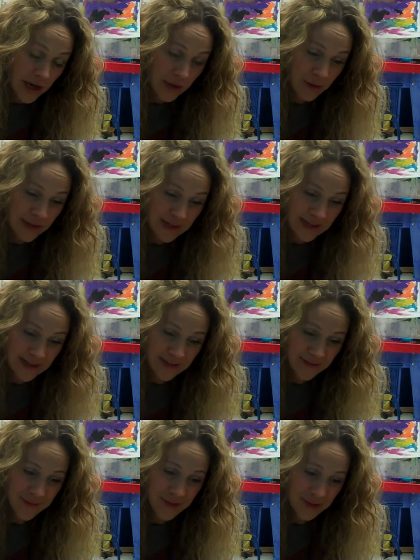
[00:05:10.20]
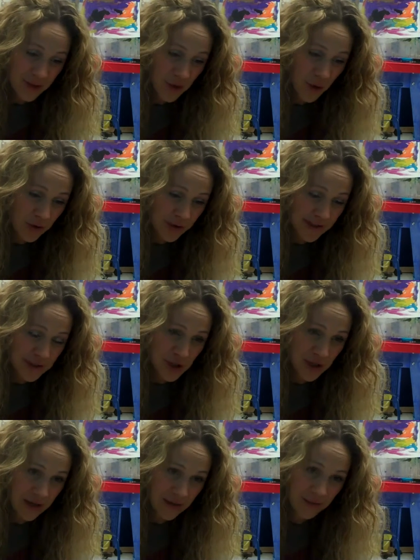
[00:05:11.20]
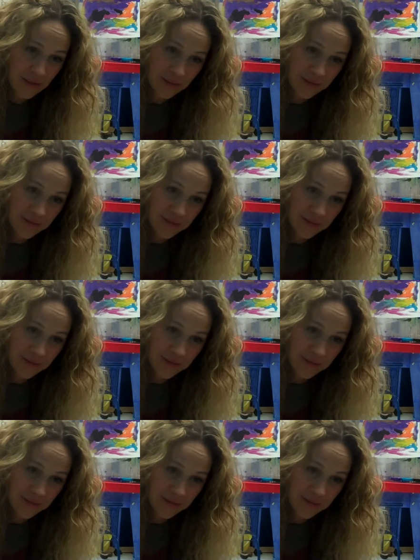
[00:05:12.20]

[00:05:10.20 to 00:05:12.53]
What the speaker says: I would eat it out of a coconut shell.